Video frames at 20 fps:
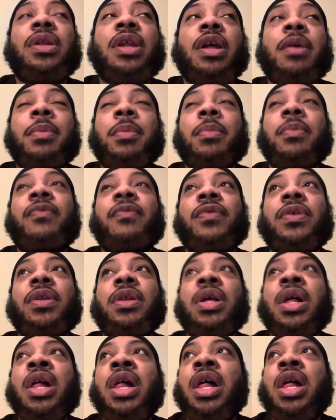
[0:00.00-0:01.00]
I remember feeling
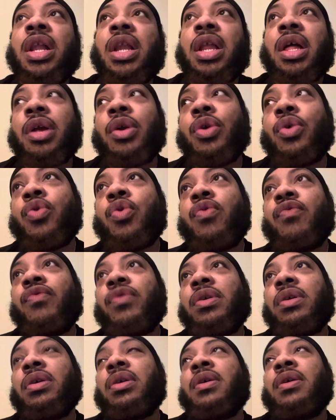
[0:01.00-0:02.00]
like I
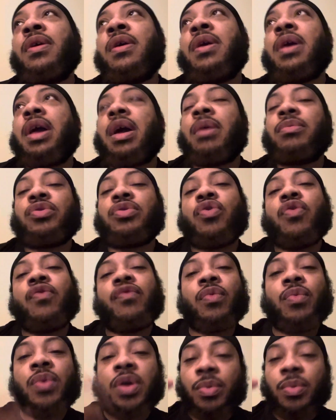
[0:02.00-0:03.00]
was
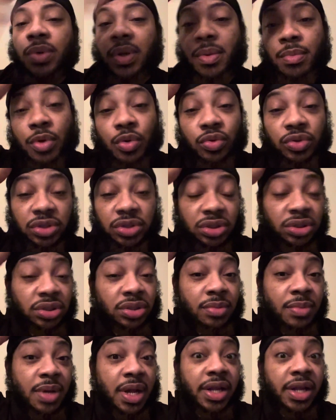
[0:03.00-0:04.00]
overwhelmed with emotion, and my